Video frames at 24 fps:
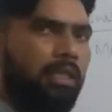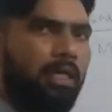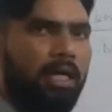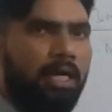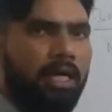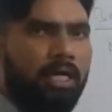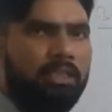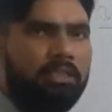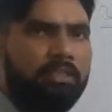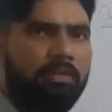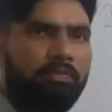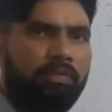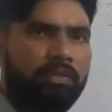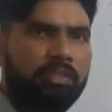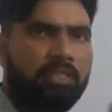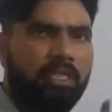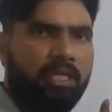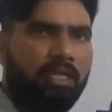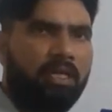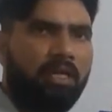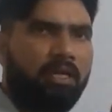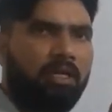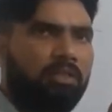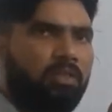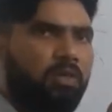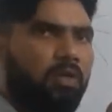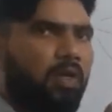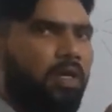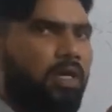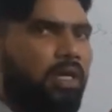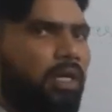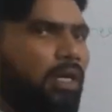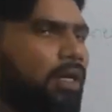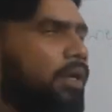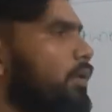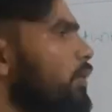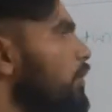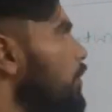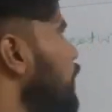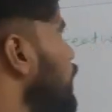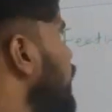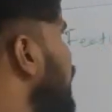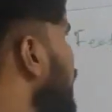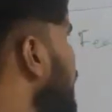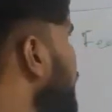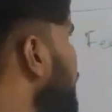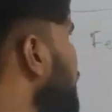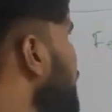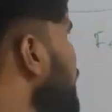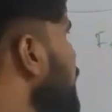hands of a central authority. Okay,